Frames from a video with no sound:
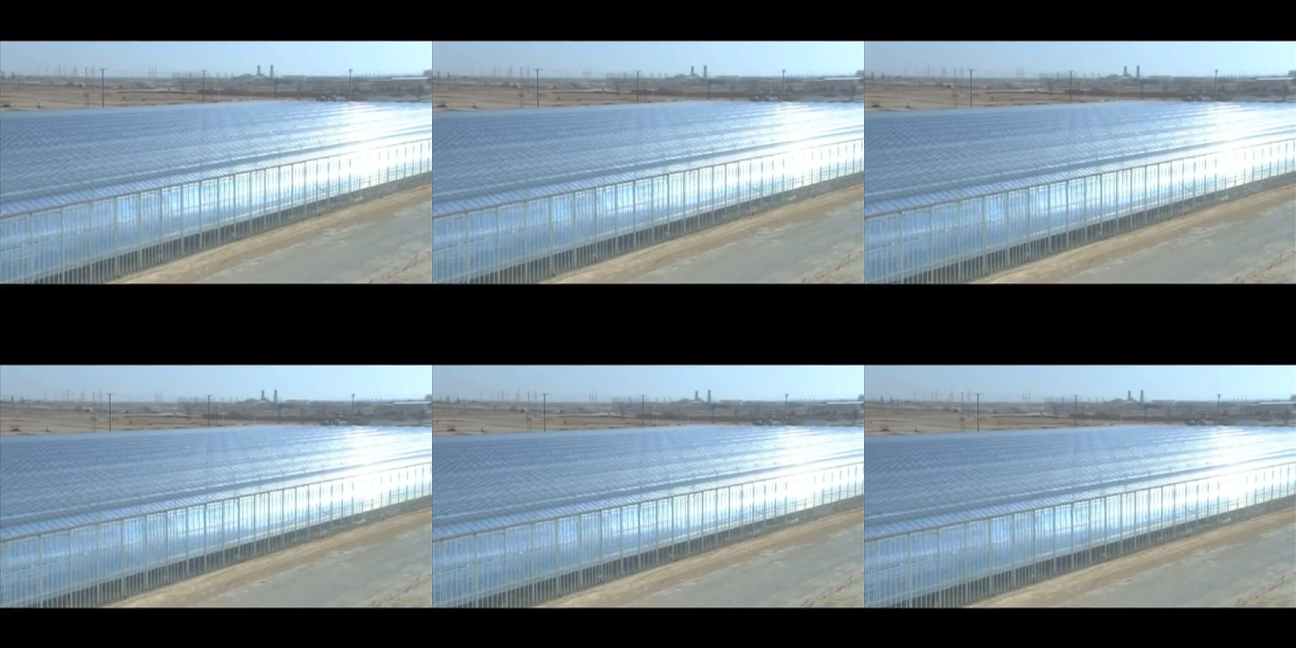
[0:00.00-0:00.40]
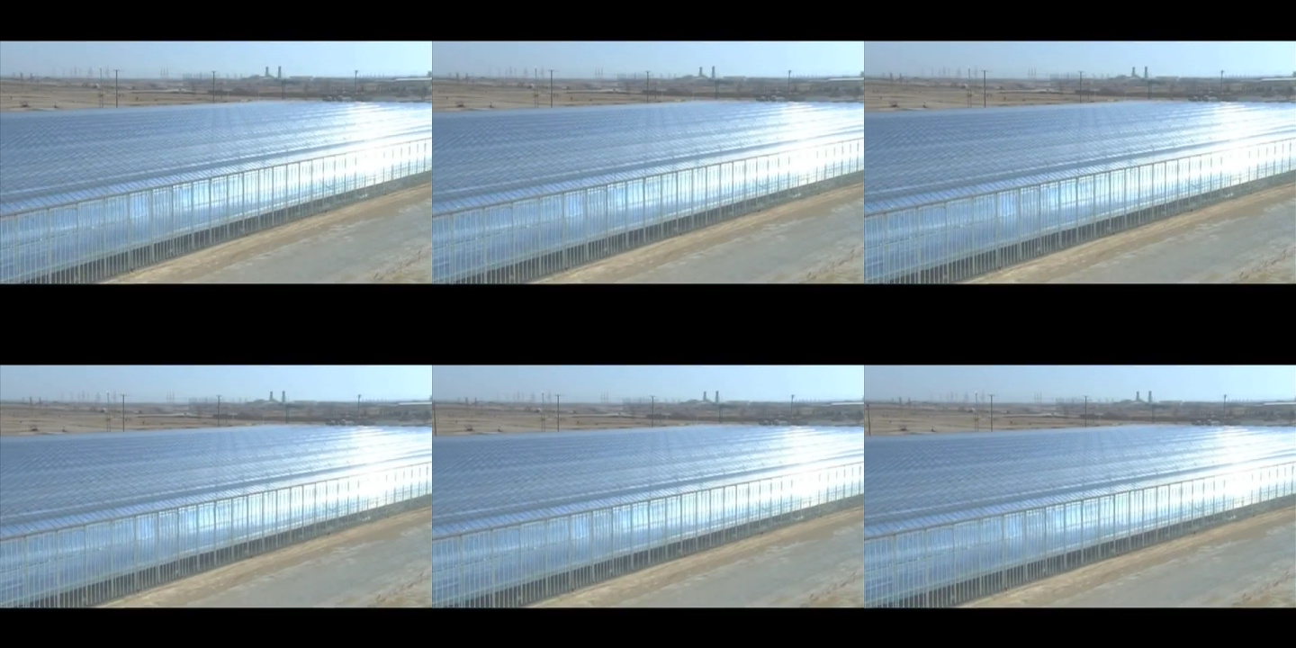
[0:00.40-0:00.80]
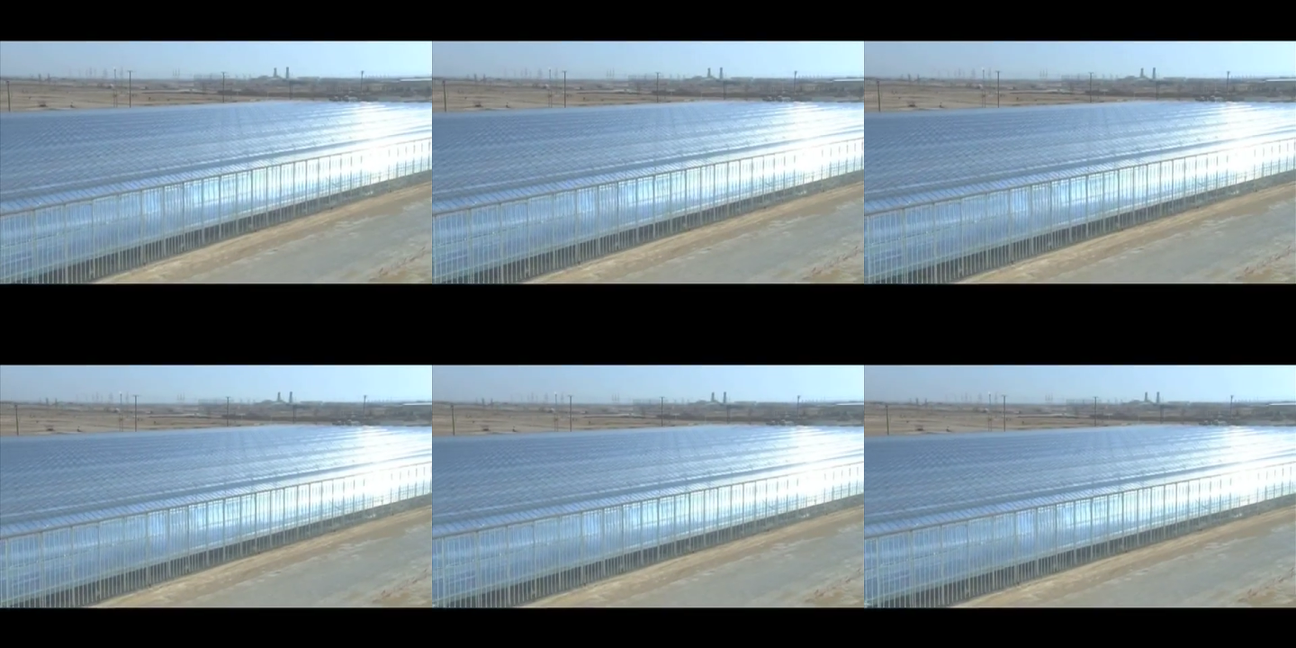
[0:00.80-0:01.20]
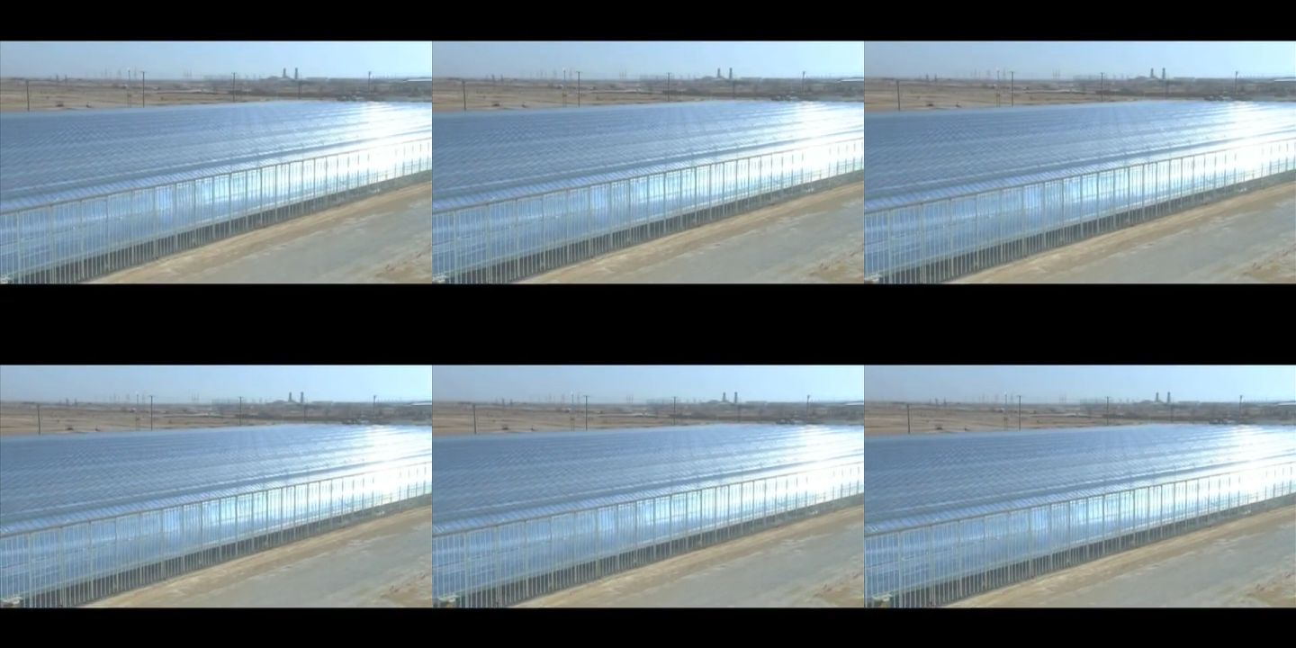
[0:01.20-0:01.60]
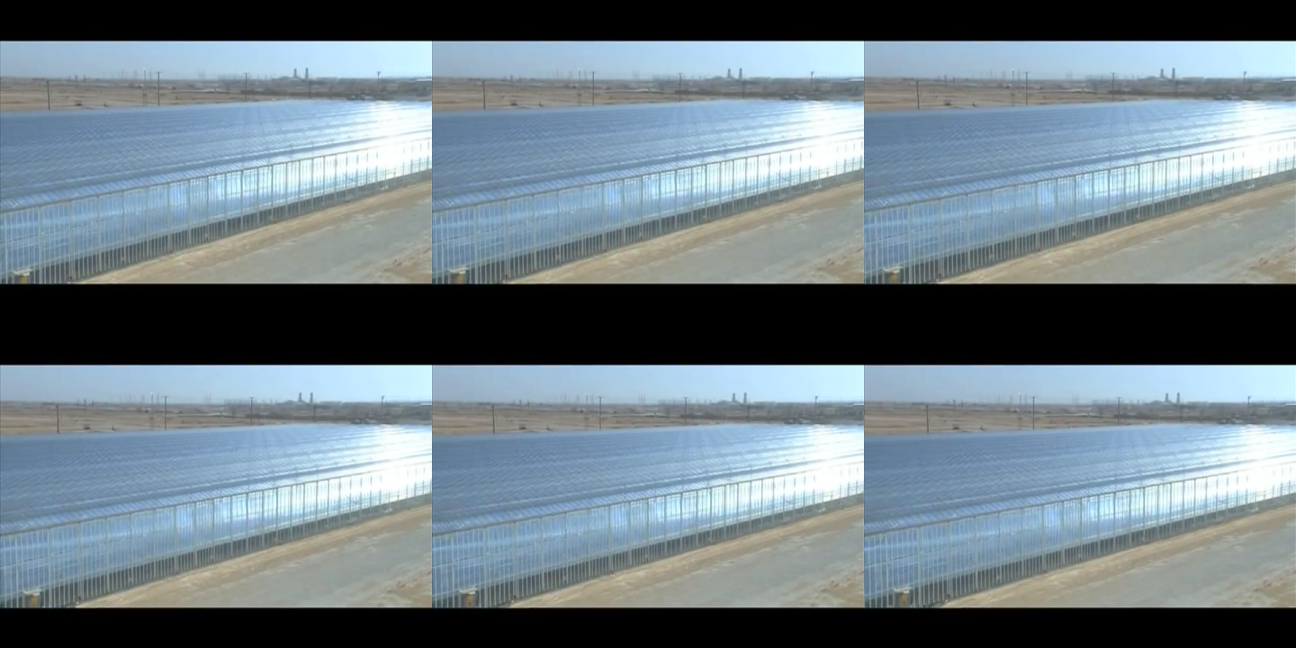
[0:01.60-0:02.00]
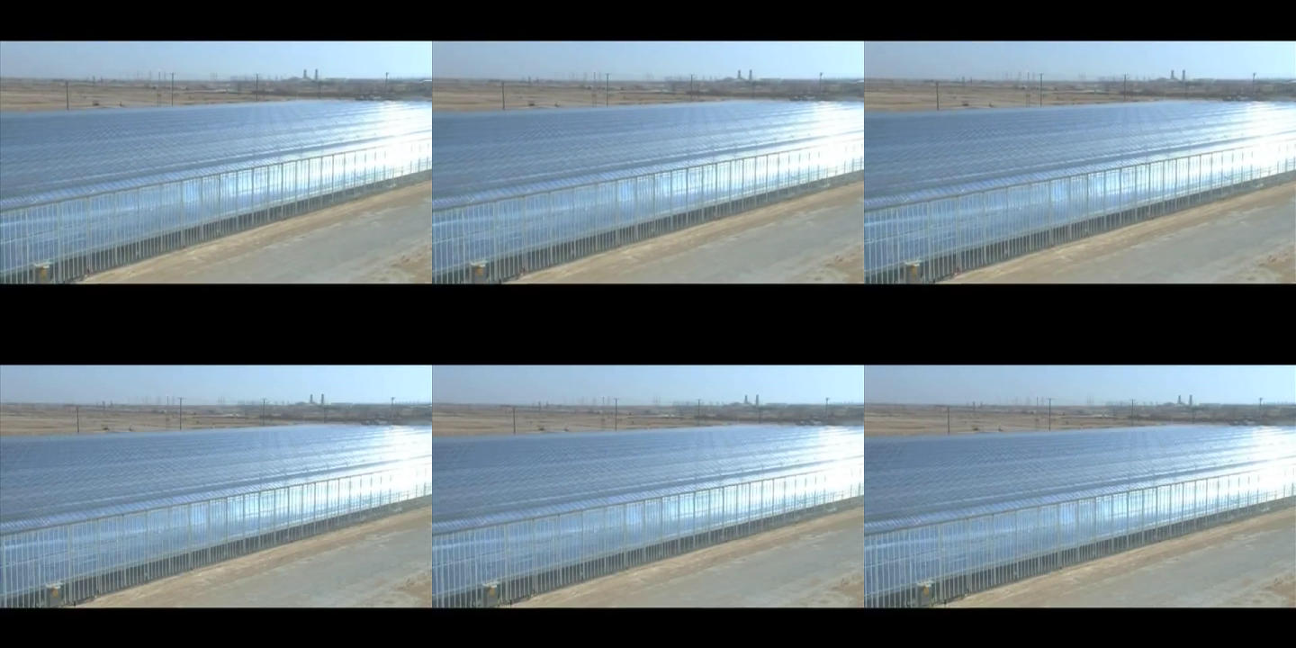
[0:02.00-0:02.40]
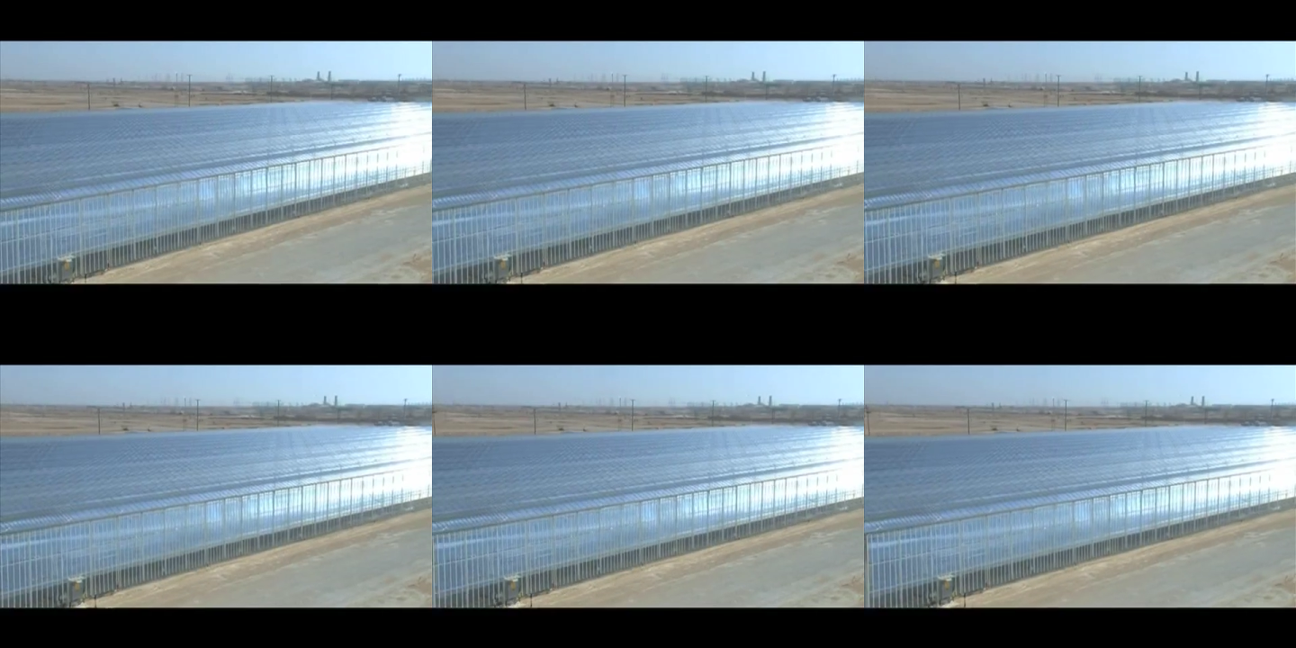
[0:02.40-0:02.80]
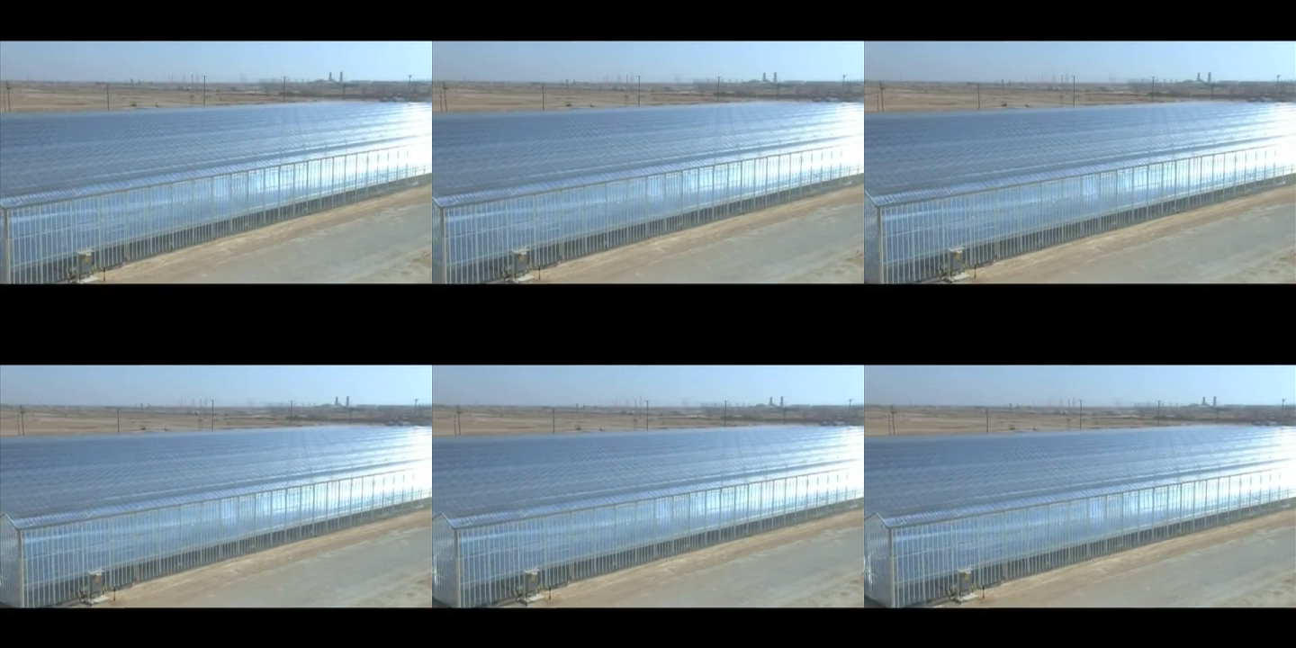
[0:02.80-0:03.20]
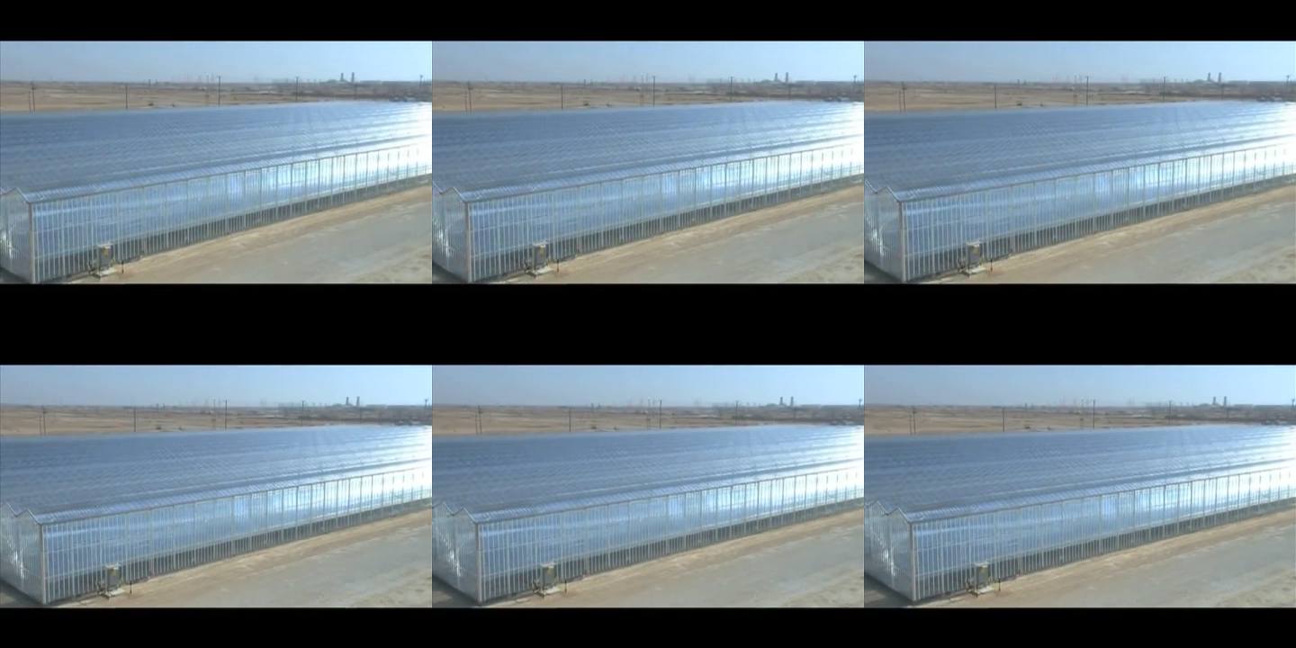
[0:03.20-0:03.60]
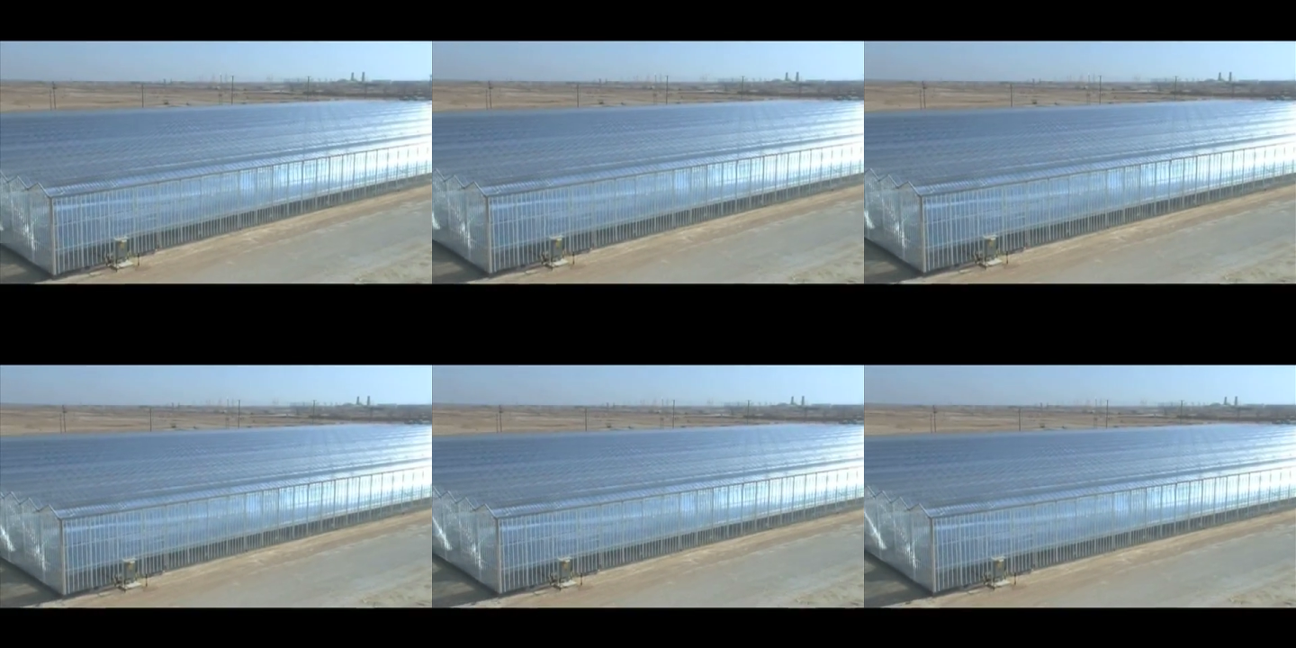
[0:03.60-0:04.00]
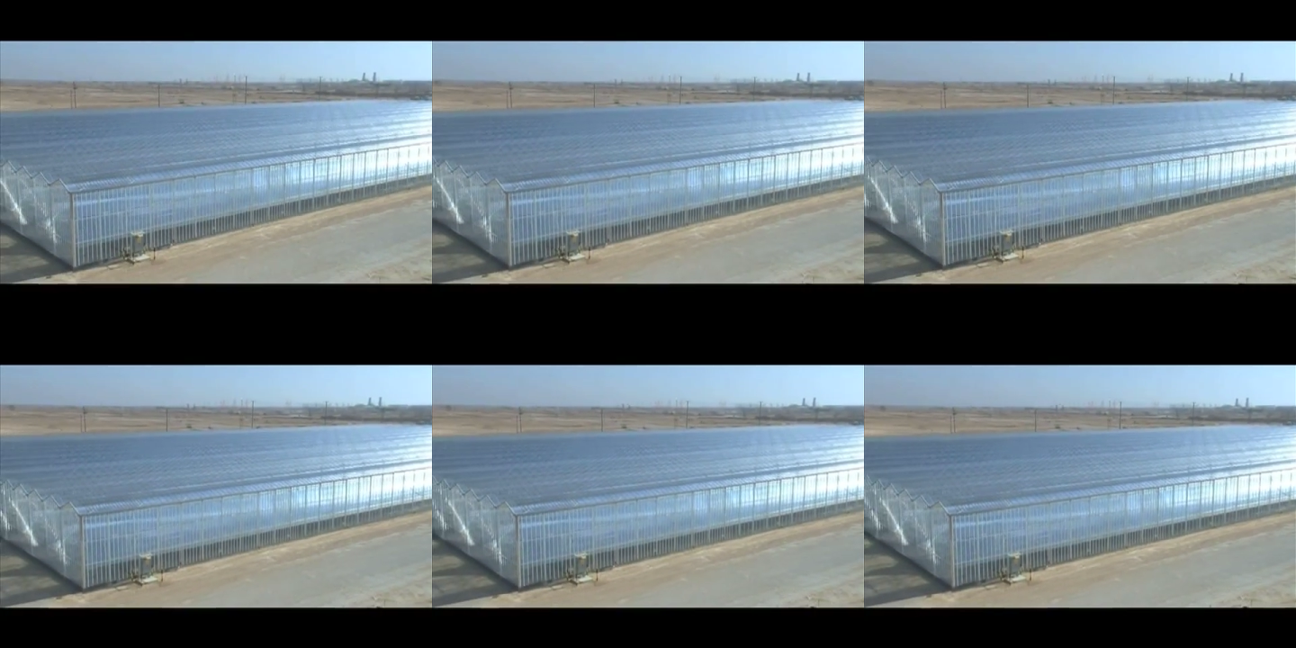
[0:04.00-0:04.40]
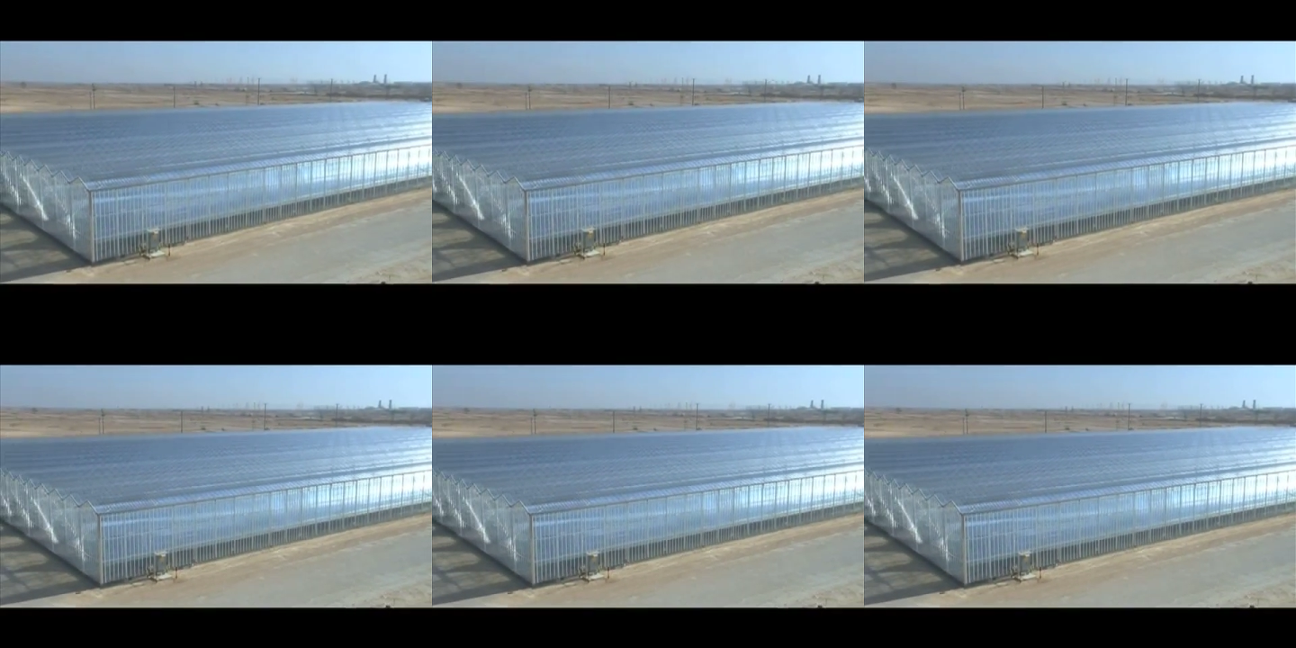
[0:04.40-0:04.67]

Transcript: No face is visible, so there are no lips to read.